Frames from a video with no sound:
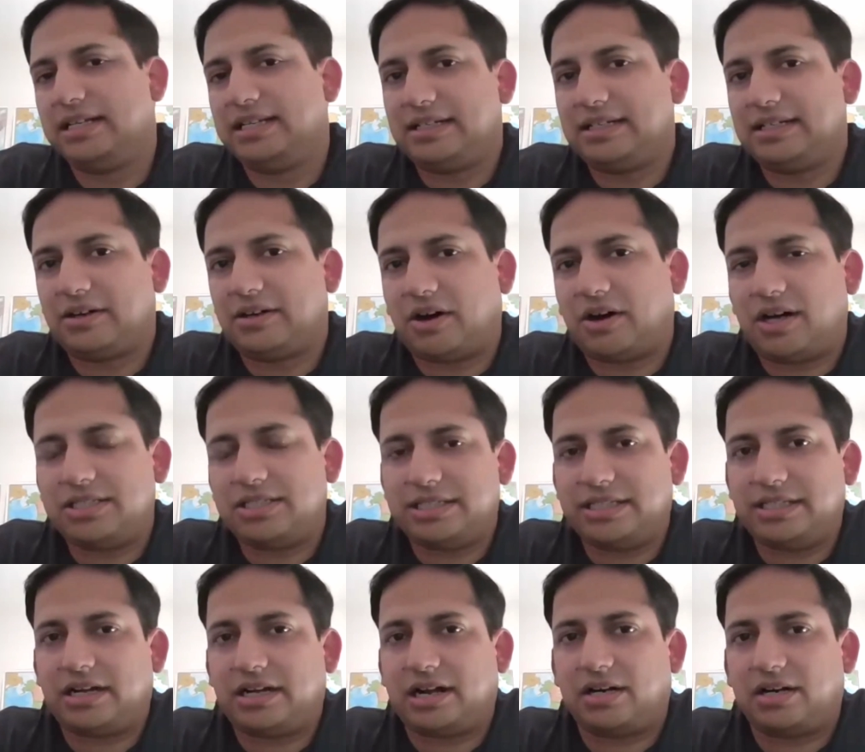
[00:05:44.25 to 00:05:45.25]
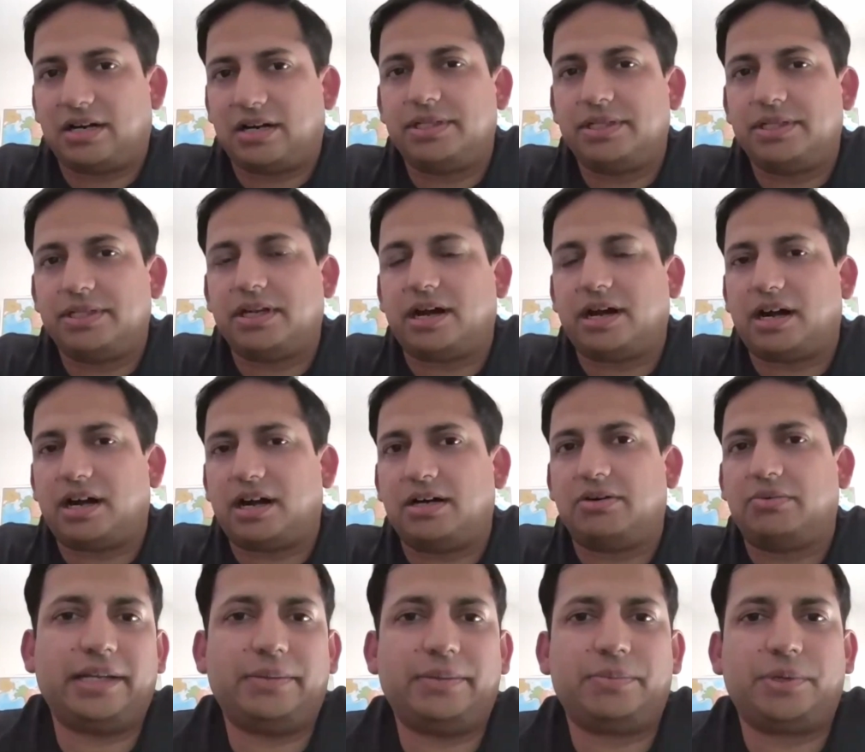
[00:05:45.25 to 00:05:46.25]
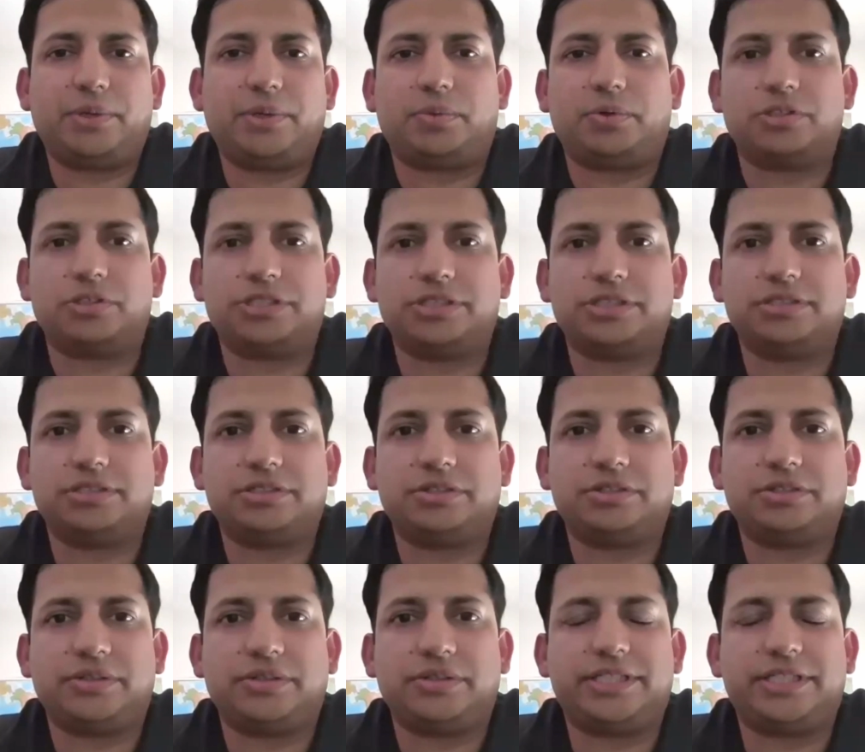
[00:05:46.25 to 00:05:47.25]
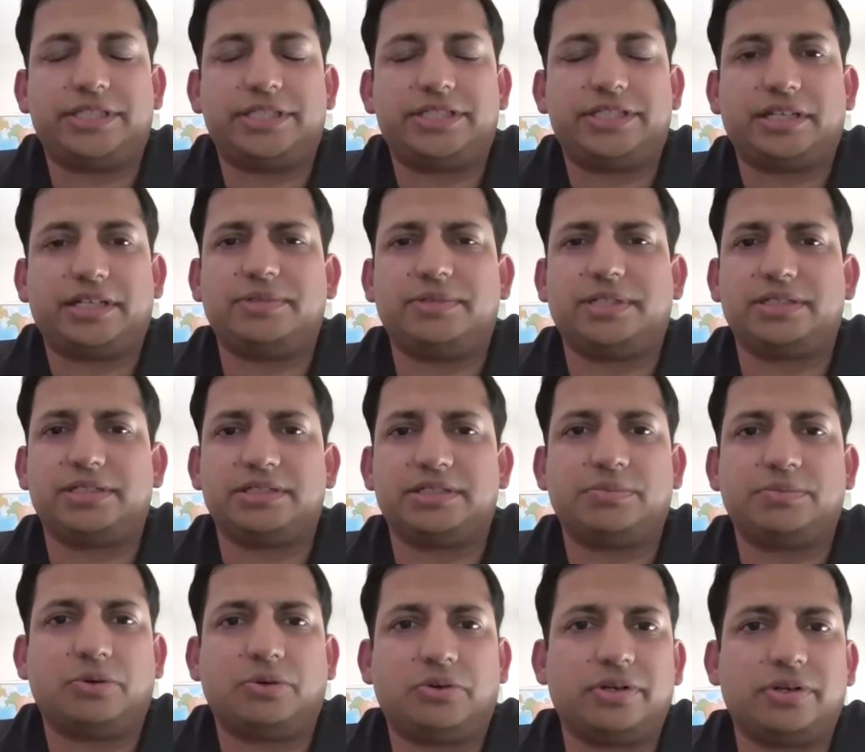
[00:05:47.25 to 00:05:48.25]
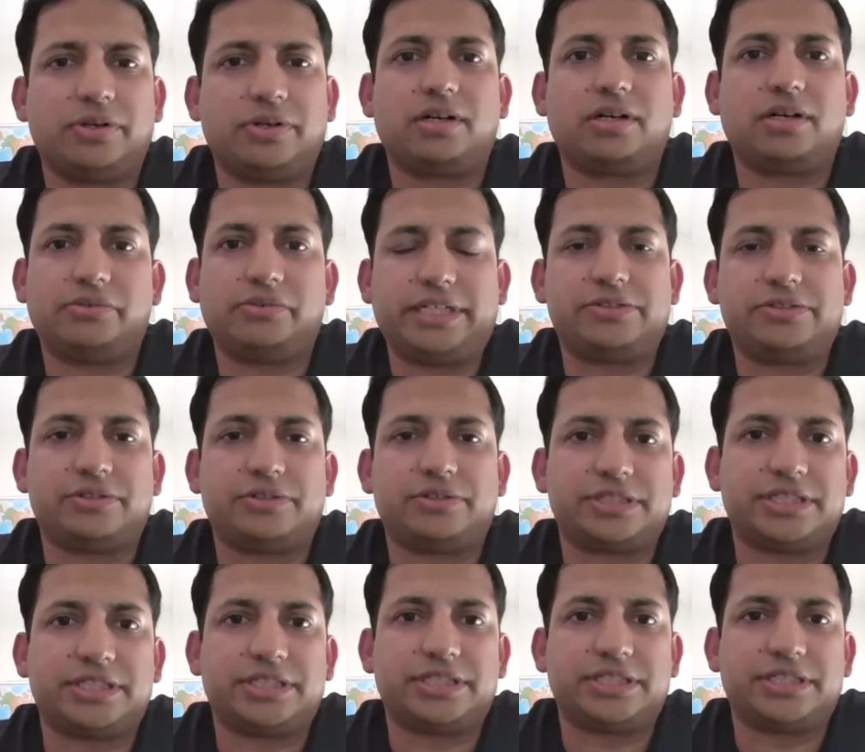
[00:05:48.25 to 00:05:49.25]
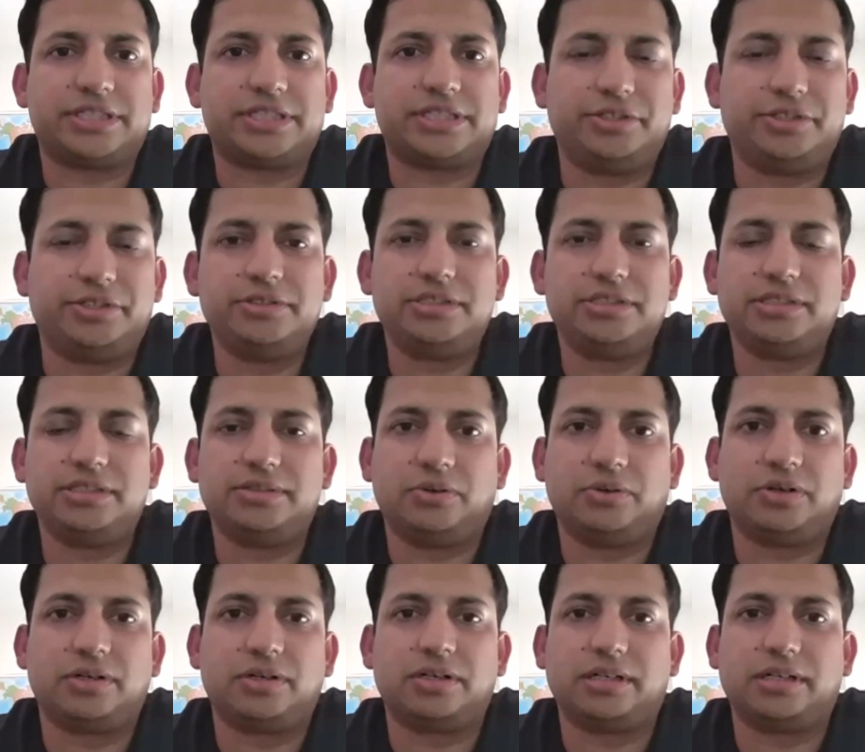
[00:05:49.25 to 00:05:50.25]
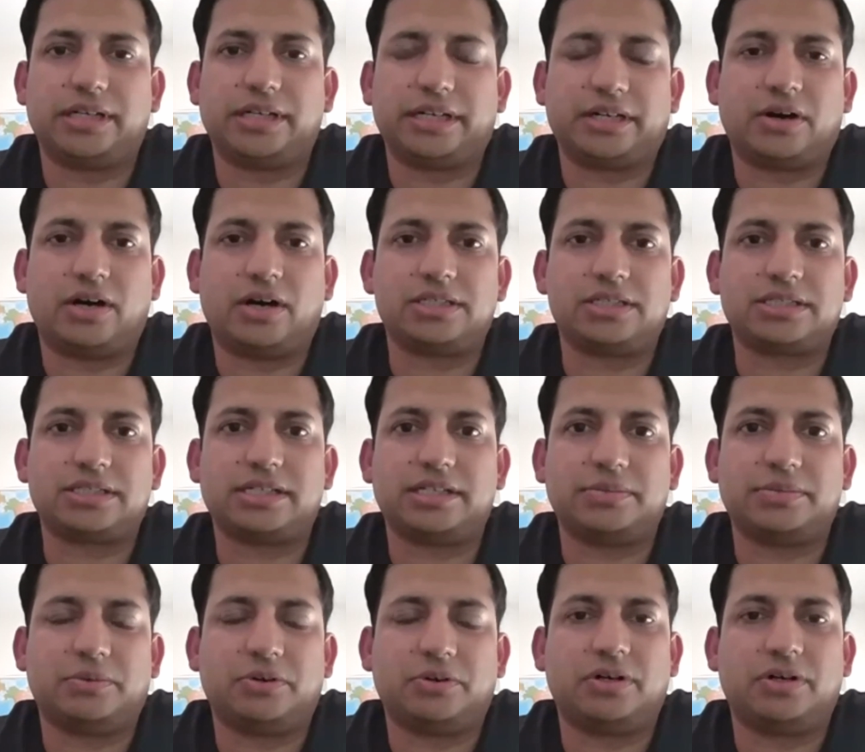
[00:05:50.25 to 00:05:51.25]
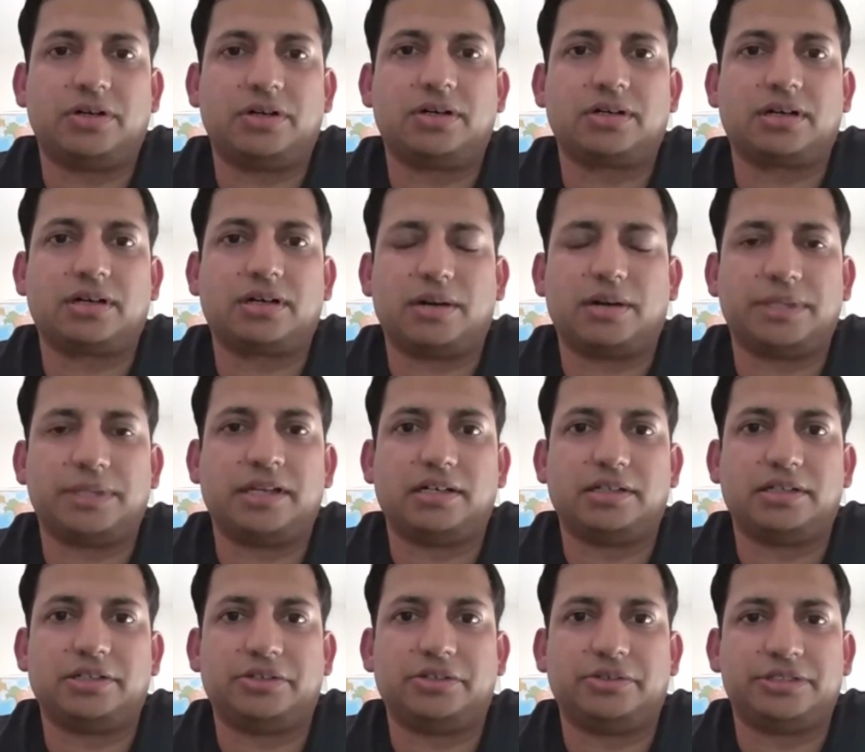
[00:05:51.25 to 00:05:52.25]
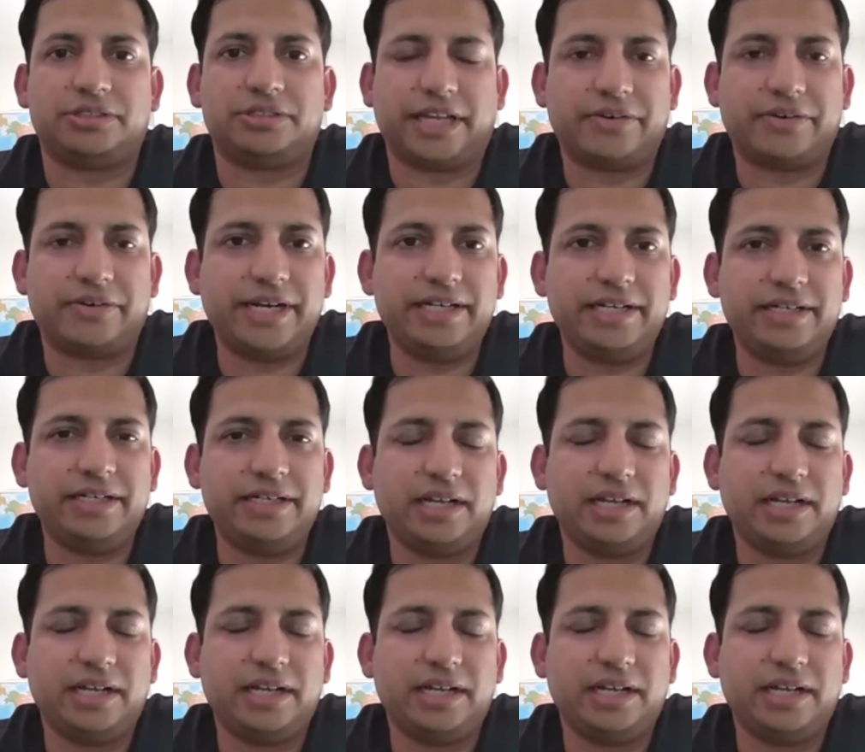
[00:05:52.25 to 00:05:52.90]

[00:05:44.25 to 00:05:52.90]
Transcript: Cost and carbon are proportional to each other because the more resources you use, the more it costs and the more carbon you generate.